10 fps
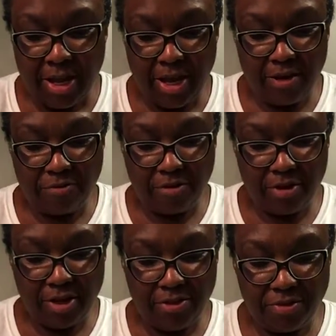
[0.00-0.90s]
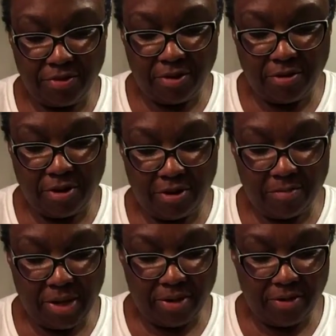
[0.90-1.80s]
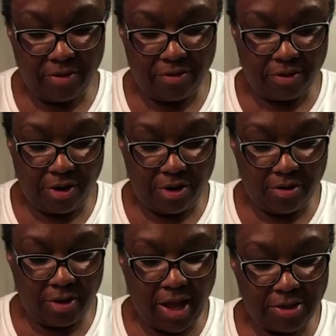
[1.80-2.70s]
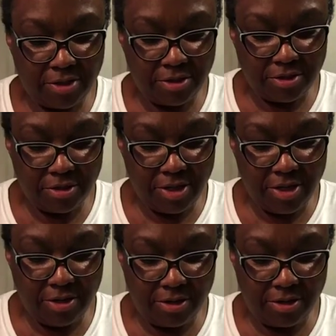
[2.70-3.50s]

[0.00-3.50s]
And if you're looking at this and going, oh my goodness, are your glasses dirty?